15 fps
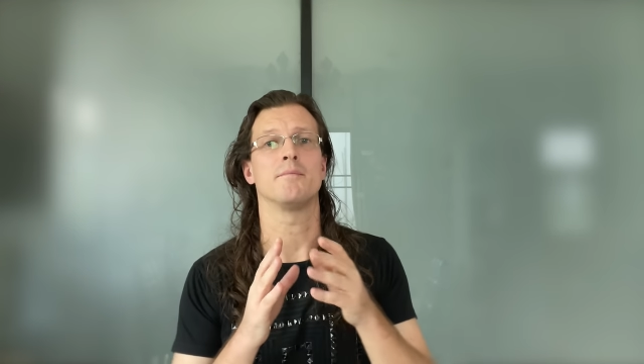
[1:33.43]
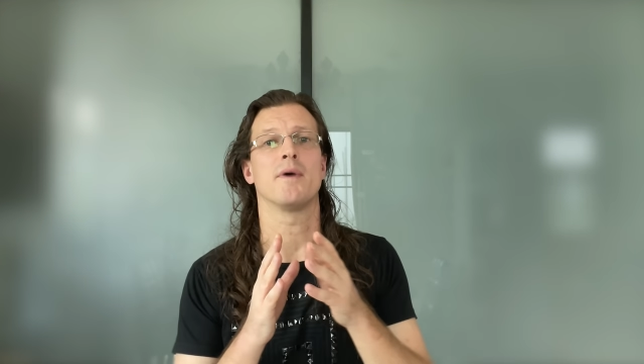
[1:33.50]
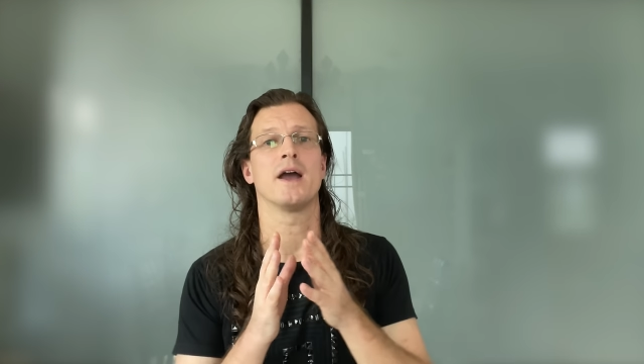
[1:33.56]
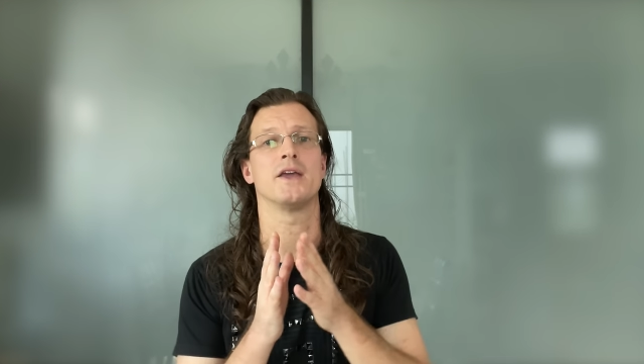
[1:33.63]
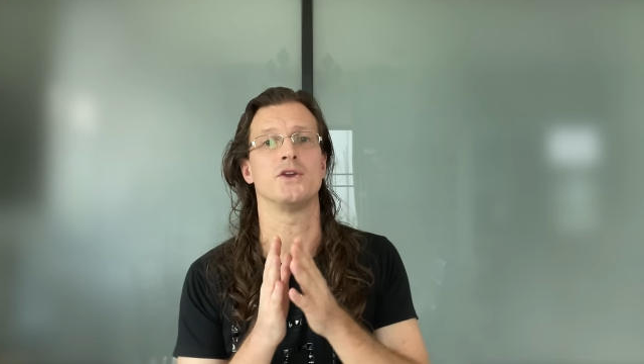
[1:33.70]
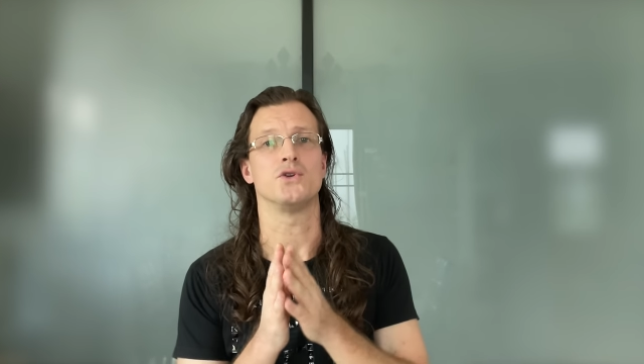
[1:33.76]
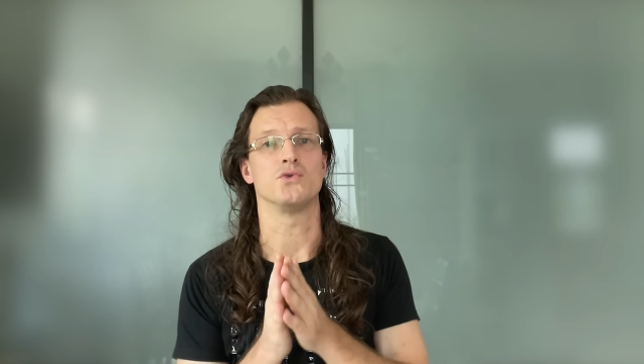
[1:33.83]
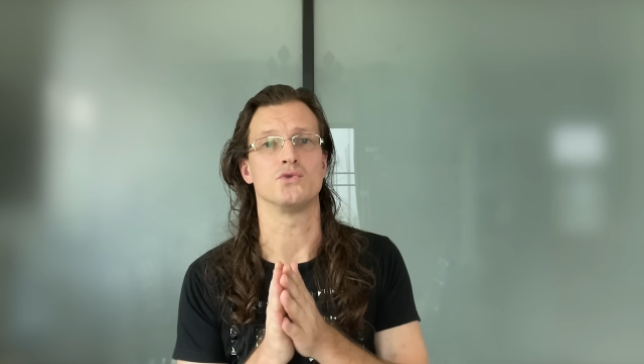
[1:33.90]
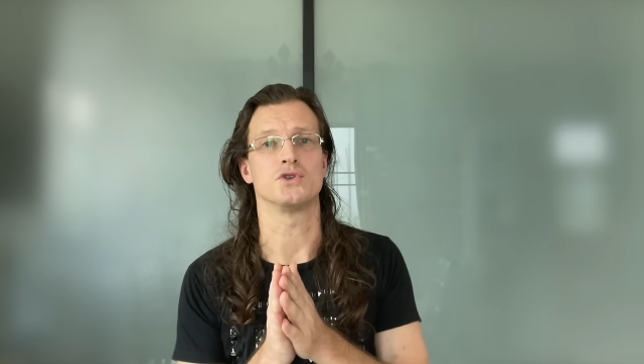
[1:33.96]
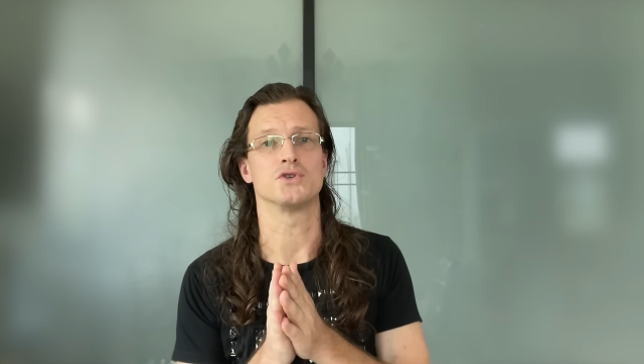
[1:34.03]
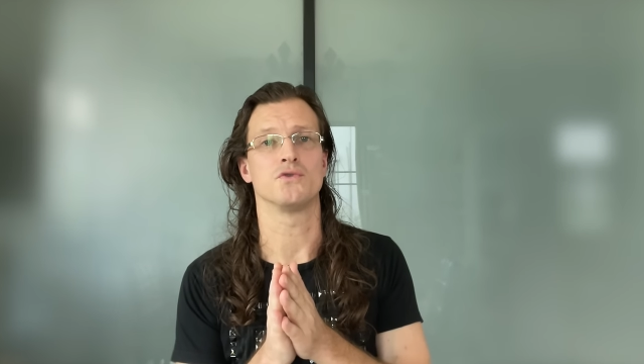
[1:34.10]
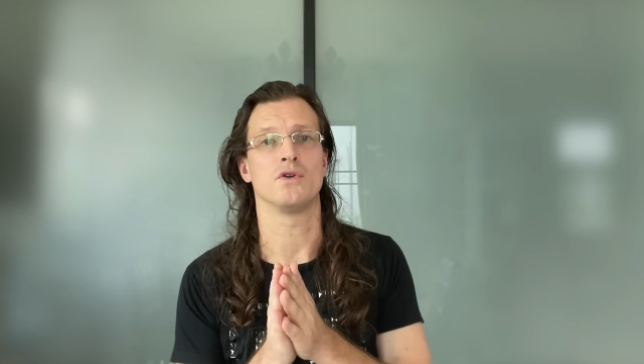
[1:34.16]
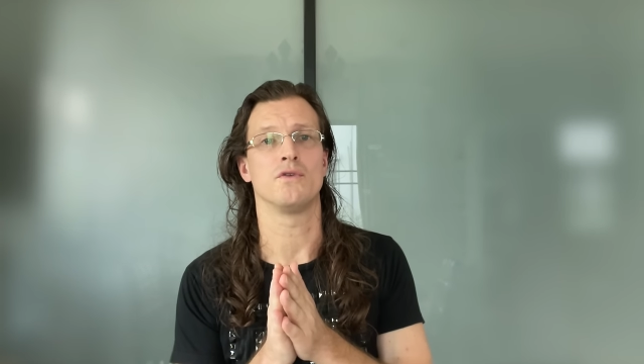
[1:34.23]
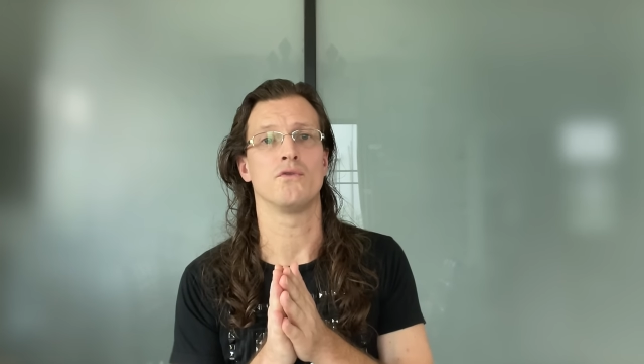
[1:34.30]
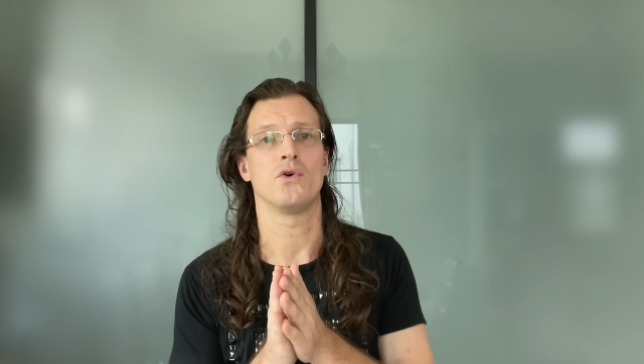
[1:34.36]
my
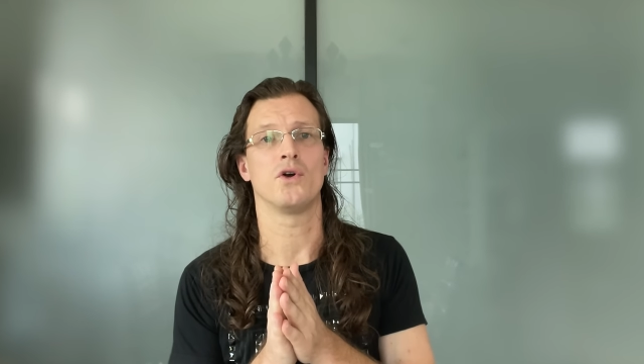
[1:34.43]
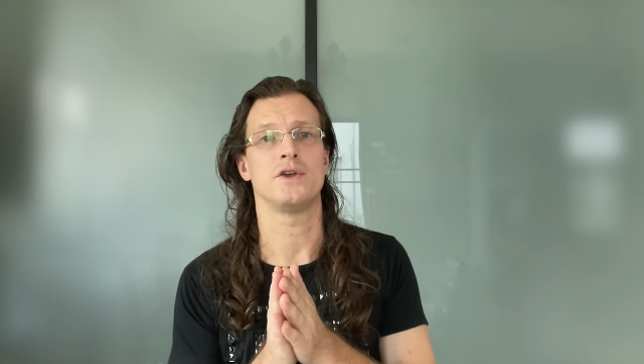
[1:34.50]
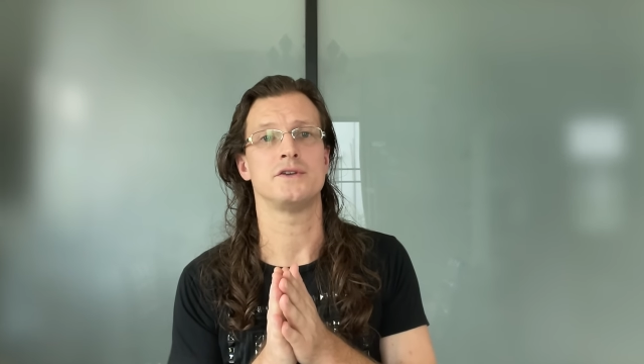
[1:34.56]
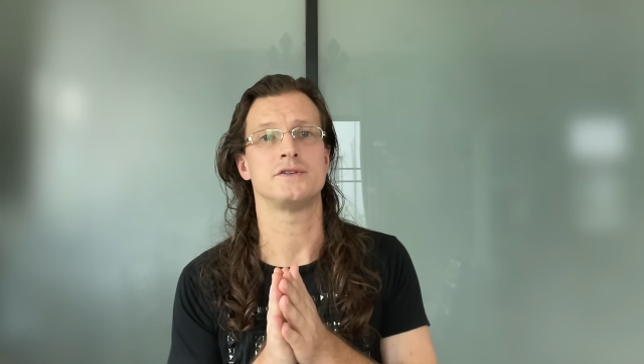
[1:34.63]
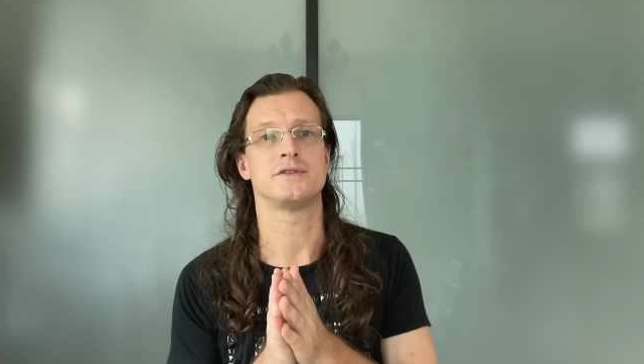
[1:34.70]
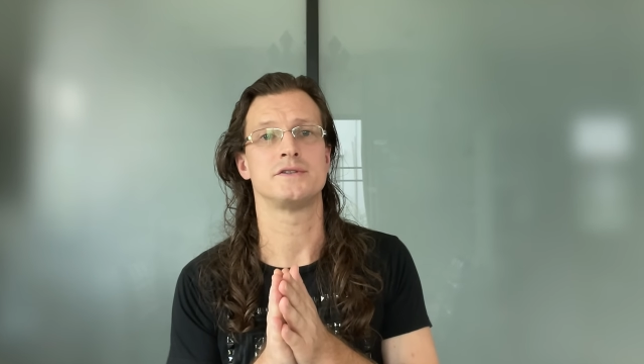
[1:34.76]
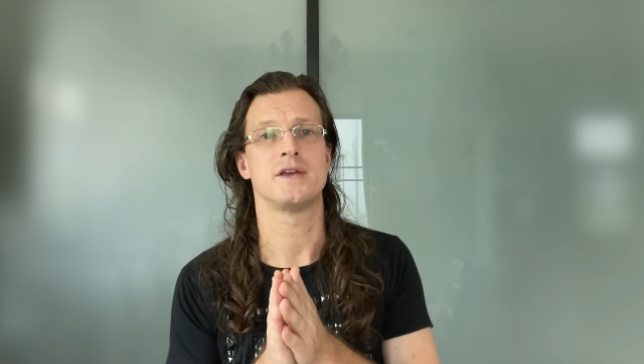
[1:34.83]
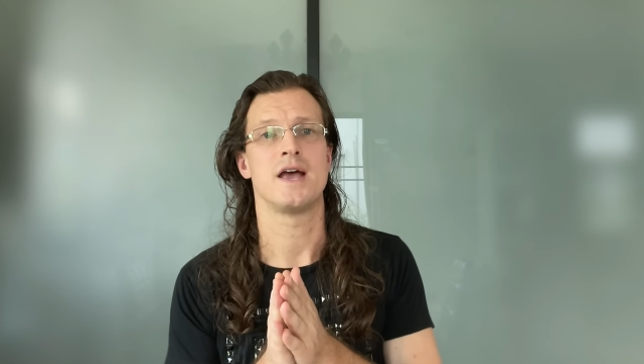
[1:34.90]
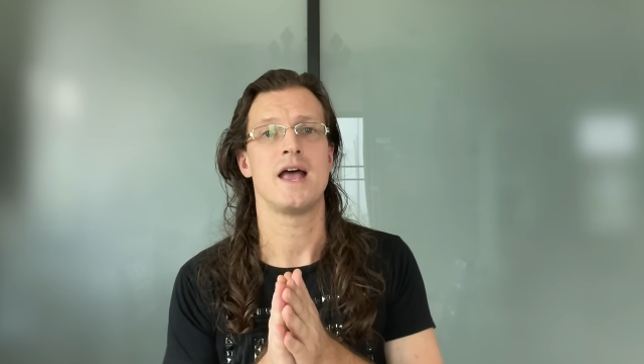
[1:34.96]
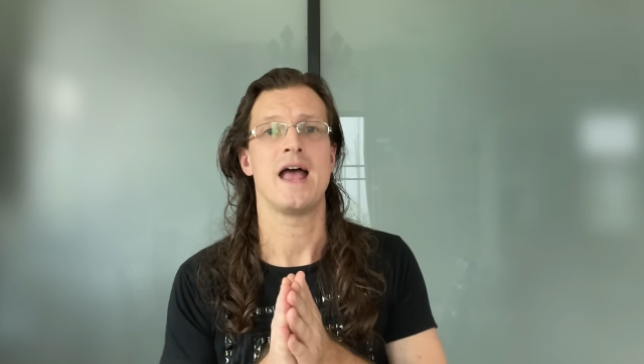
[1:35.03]
usual voice